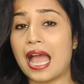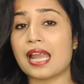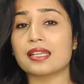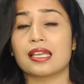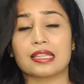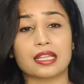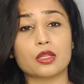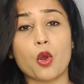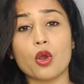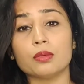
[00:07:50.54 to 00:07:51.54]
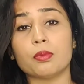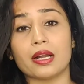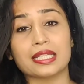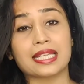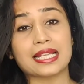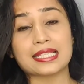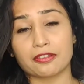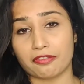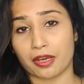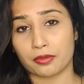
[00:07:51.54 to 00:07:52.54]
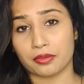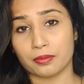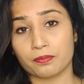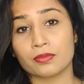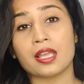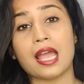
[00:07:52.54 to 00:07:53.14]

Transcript: and then the whole body gets infected